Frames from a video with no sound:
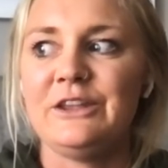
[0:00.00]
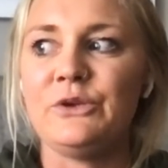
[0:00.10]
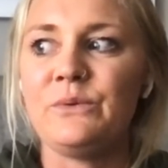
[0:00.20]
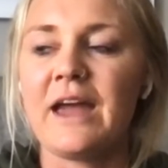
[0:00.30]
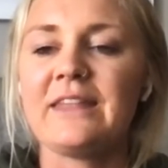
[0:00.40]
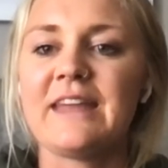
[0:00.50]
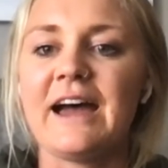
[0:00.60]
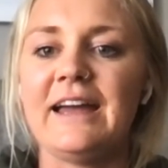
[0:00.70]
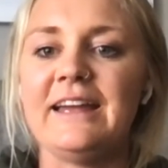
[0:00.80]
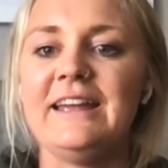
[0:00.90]
you get
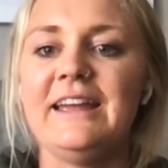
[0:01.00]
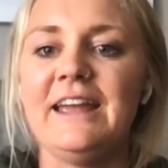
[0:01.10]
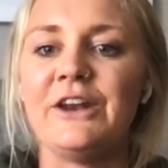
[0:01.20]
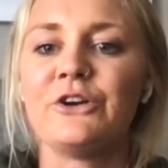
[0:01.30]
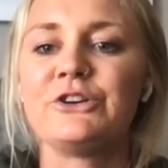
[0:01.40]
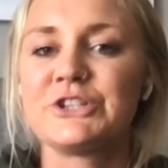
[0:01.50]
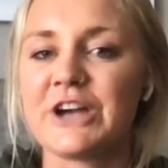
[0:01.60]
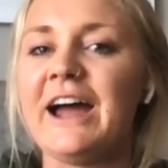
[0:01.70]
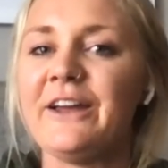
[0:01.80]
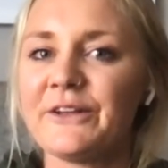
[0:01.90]
that inner
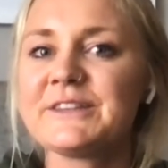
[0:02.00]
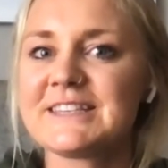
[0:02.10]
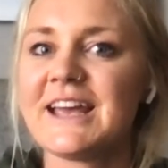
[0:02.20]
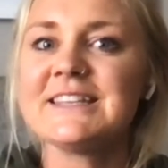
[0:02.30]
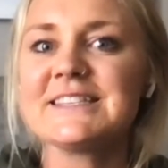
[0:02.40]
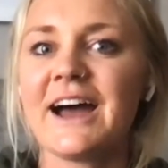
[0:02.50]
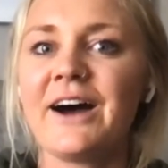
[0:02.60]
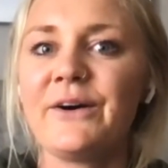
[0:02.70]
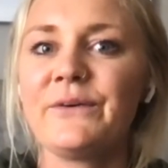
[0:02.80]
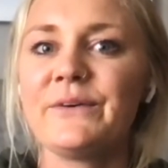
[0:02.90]
child sense
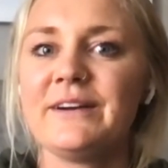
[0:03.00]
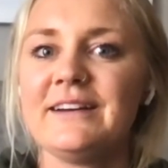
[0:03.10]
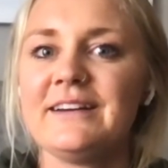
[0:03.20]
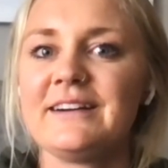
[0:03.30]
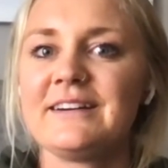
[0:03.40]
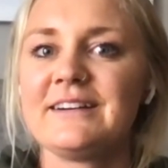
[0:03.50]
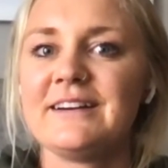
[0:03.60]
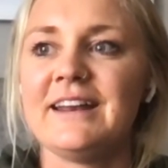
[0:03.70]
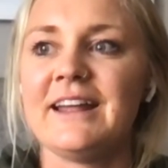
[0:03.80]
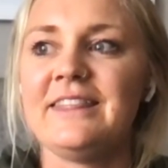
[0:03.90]
out.
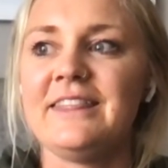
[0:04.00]
And I